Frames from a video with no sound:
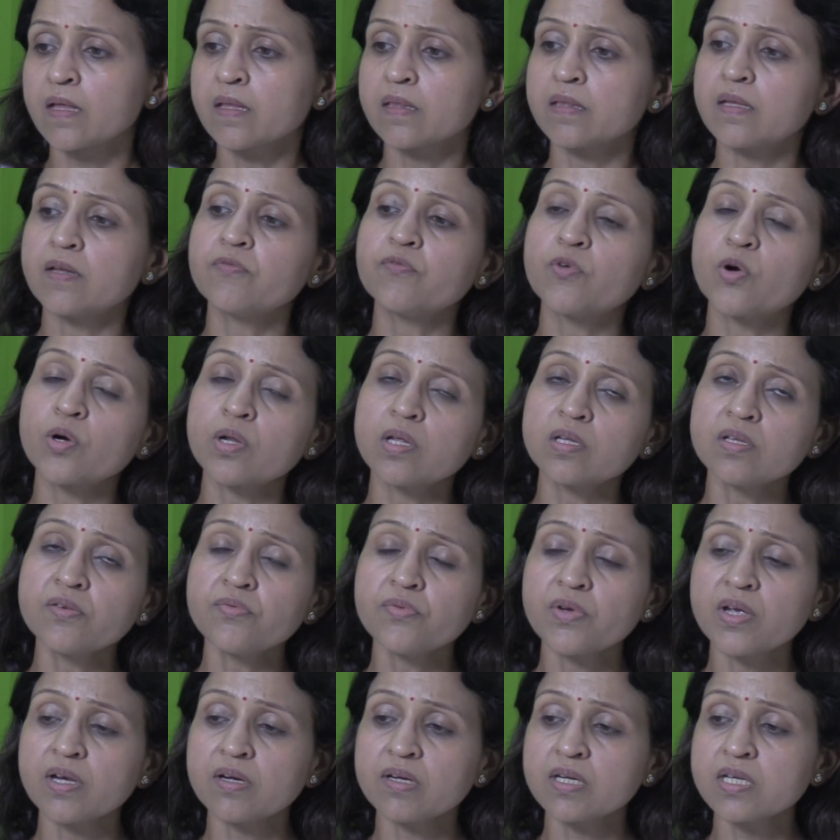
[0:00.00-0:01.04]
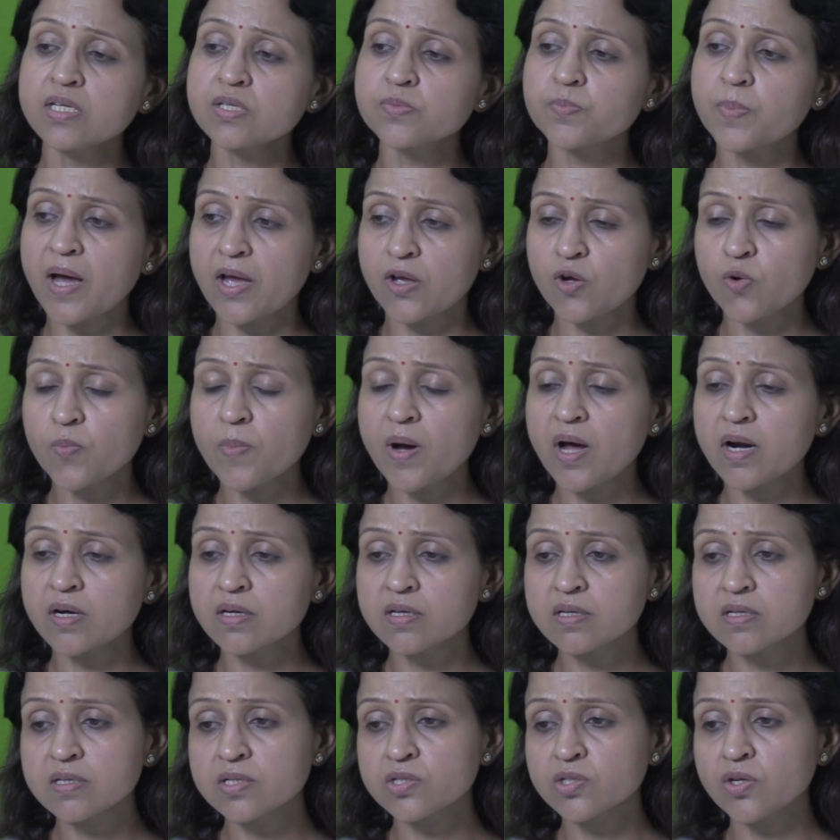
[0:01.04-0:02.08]
Then what are the various
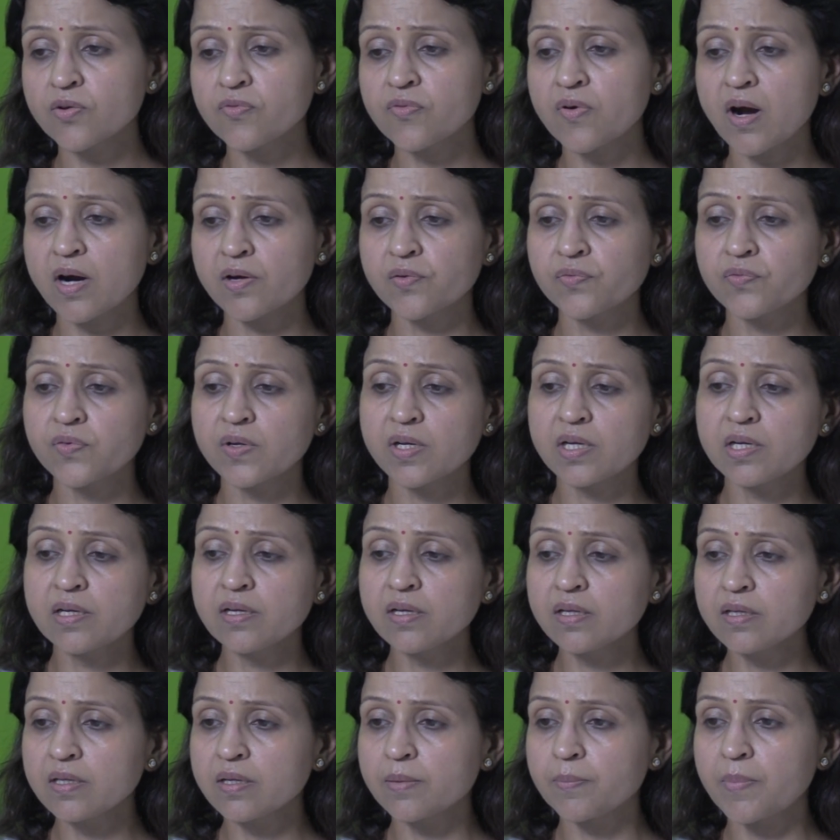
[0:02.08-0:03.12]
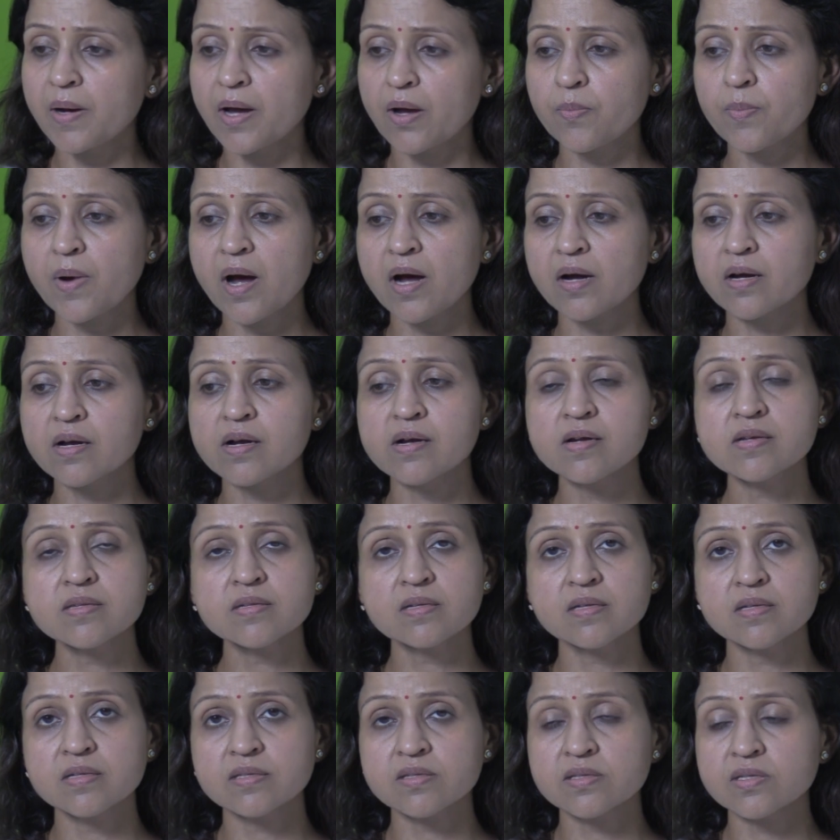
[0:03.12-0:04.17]
biomarkers of heart failure? The biomarkers
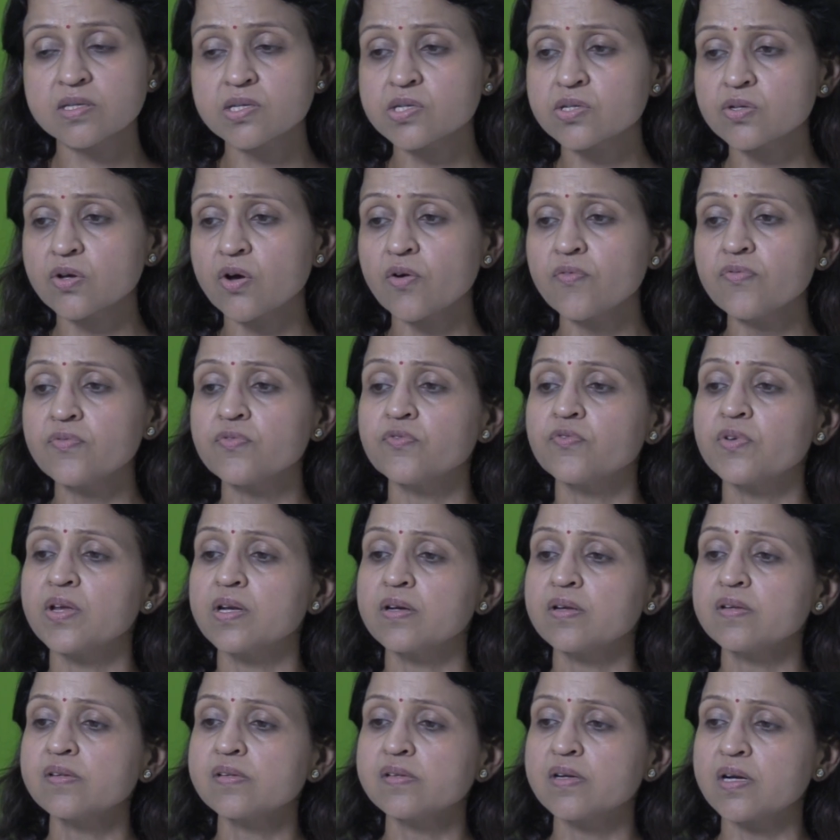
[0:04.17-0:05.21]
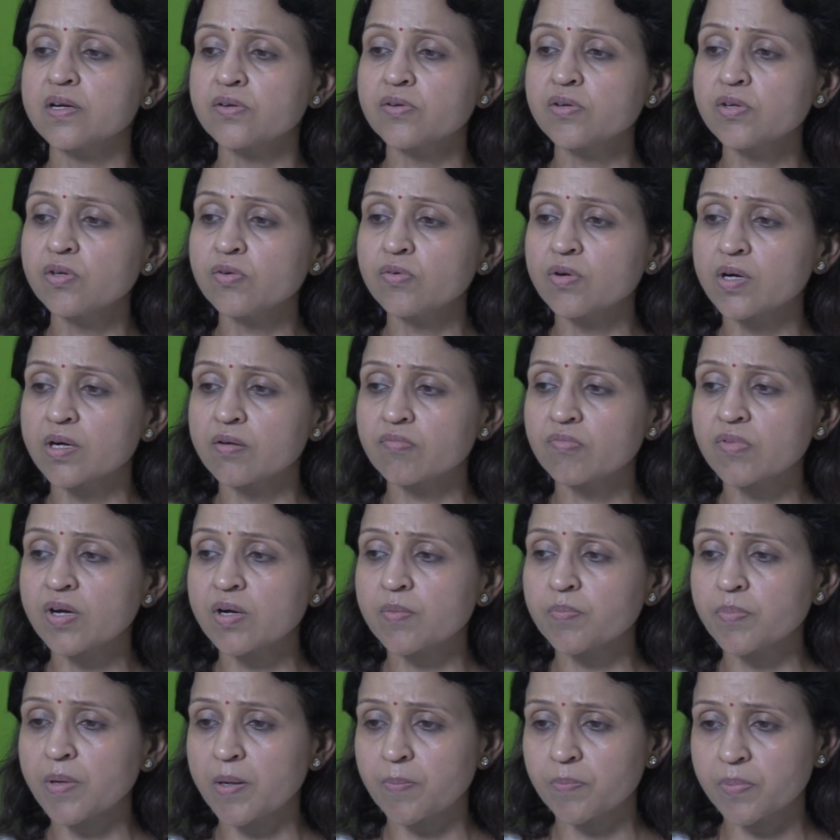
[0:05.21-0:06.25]
consist of various
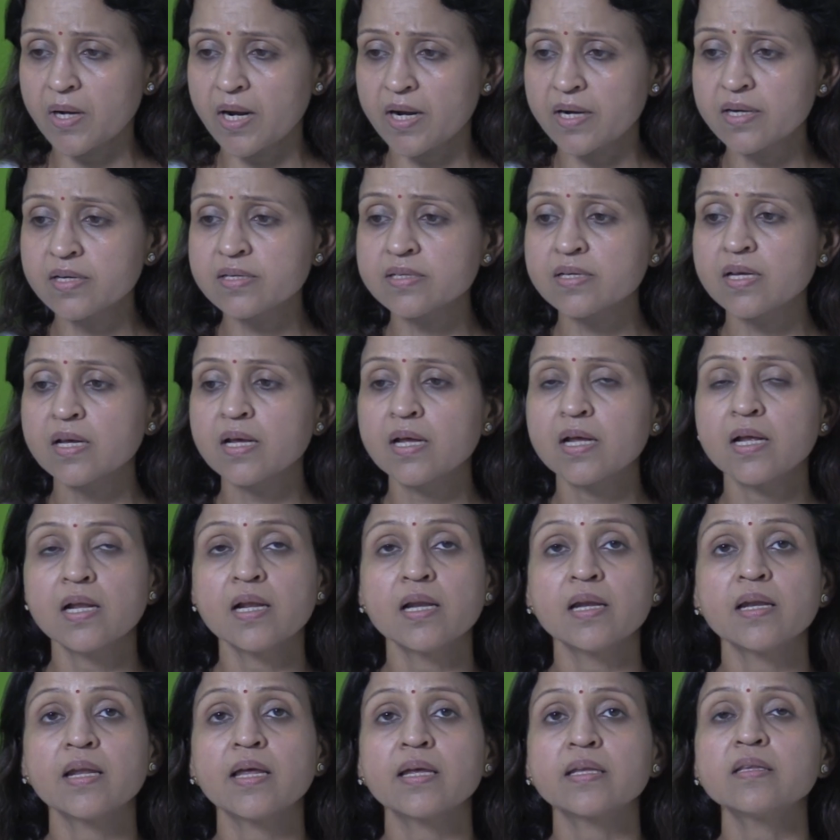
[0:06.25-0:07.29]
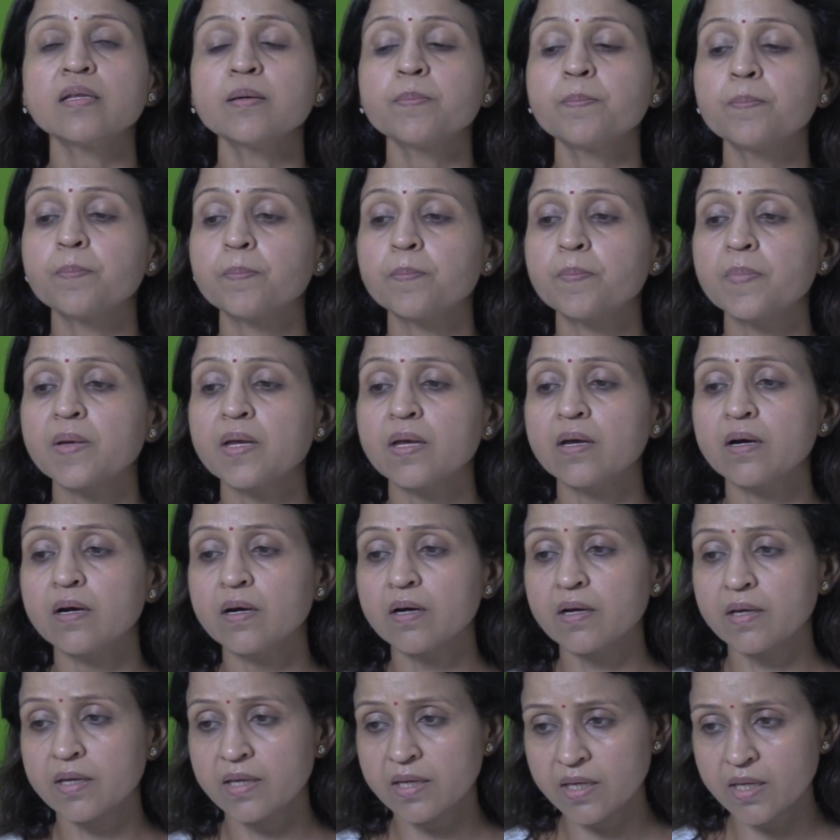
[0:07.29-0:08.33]
natriuretic peptides like the
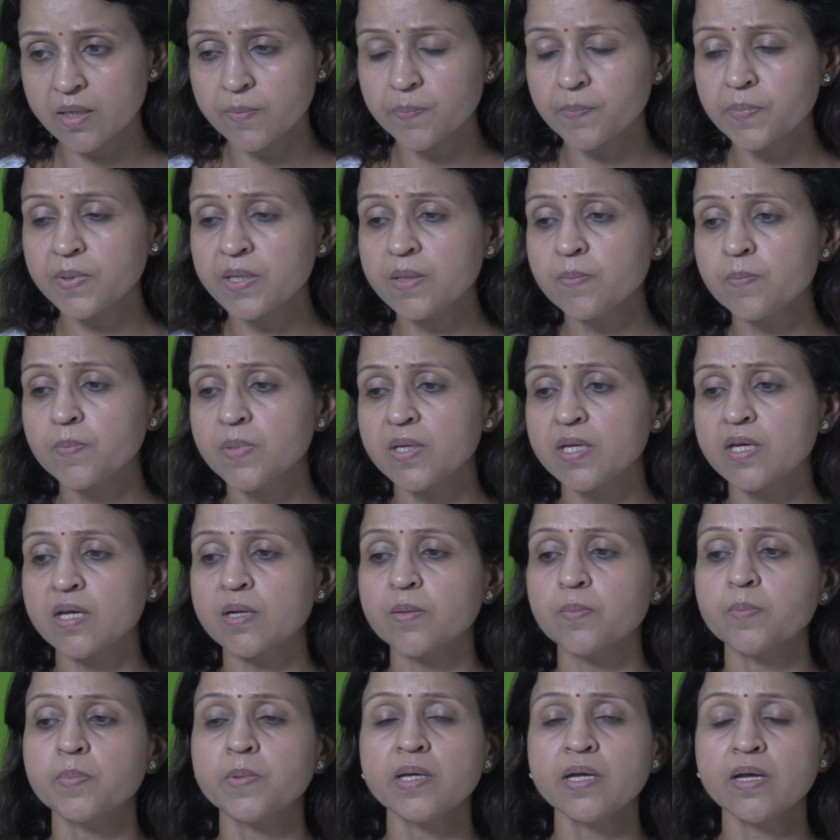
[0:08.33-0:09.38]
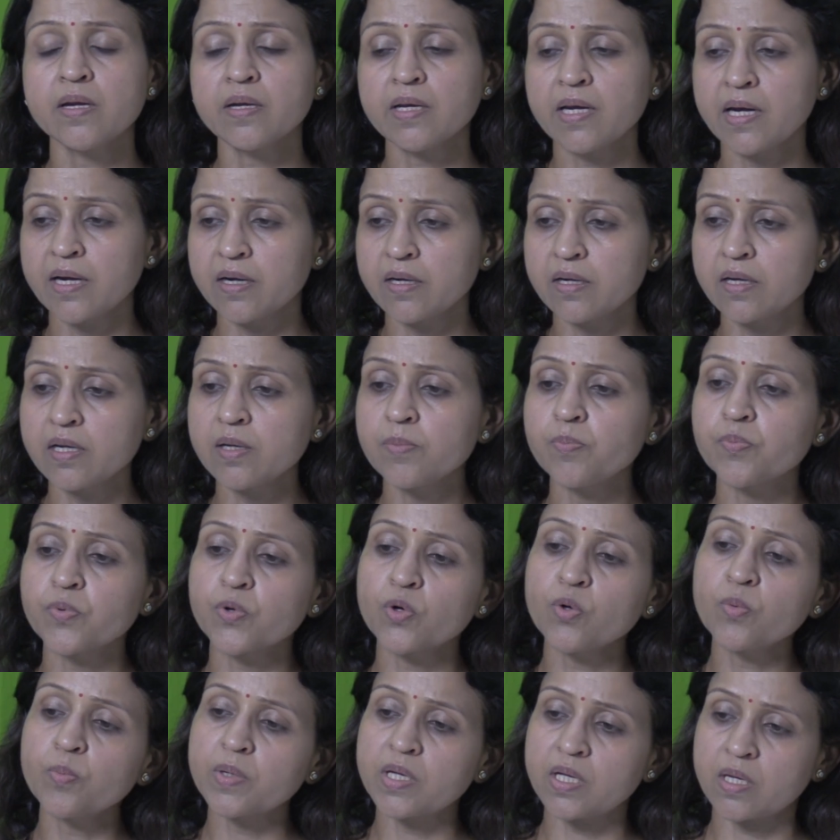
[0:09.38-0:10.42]
ANP, BNP and
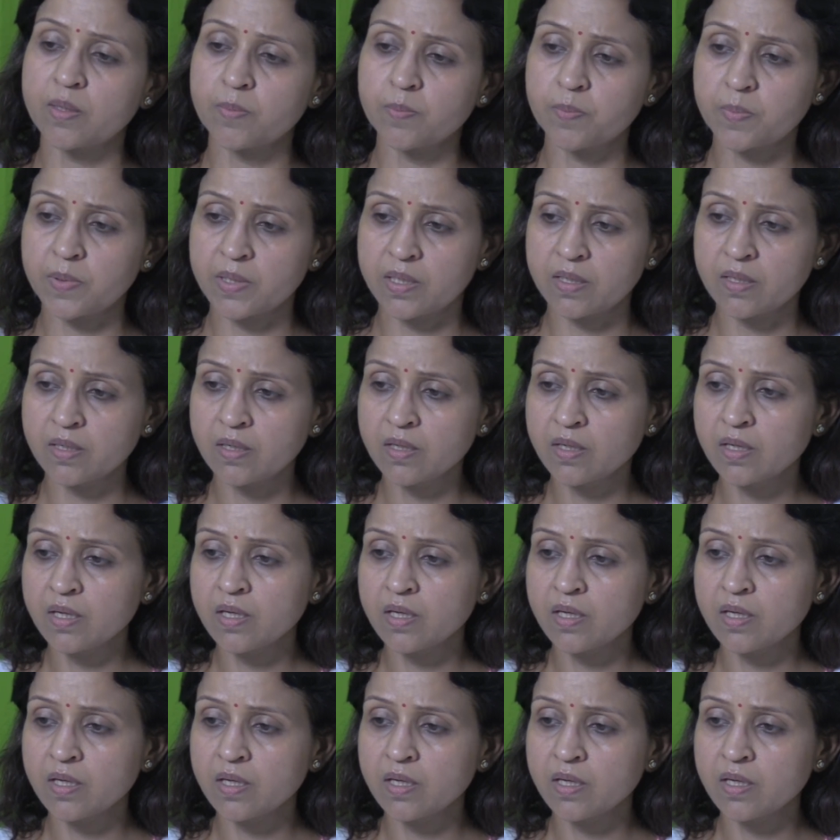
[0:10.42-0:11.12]
NT-proBNP.